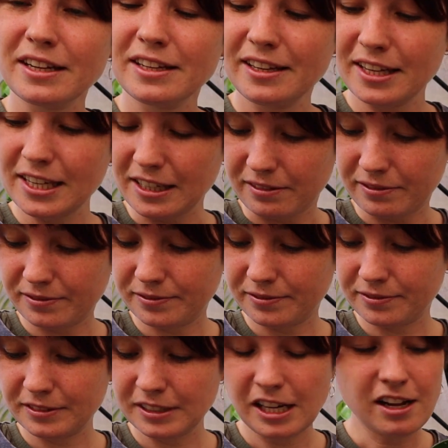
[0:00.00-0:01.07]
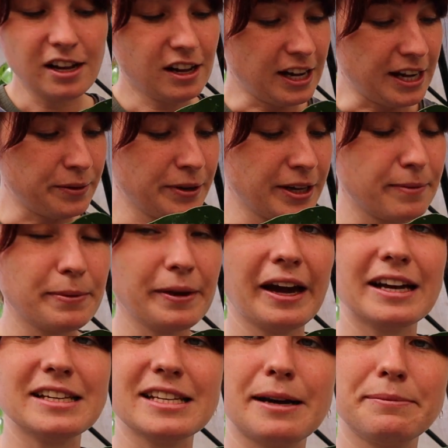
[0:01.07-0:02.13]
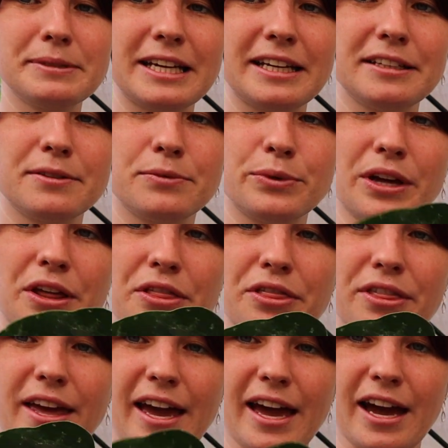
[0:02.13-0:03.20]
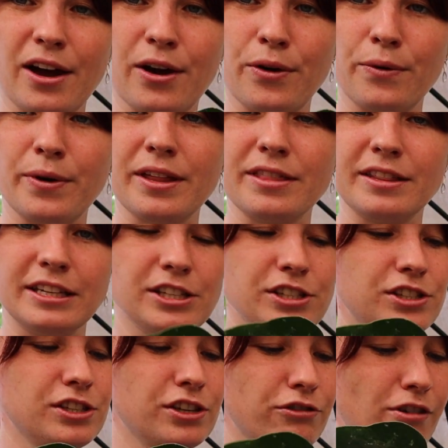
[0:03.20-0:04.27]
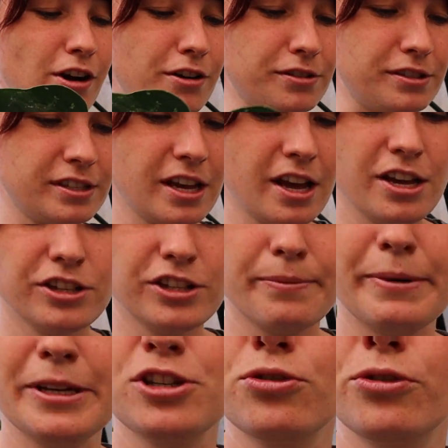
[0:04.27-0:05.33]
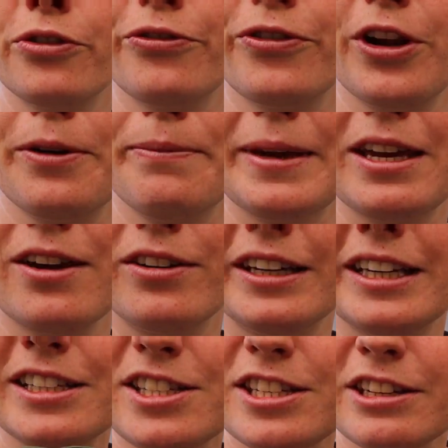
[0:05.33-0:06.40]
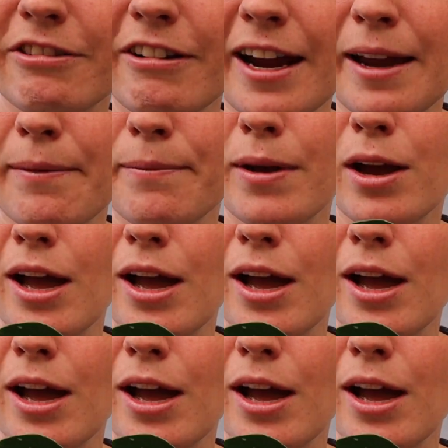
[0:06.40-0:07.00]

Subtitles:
Yeah, I will keep you guys updated with how this grows. So be sure to follow me on Instagram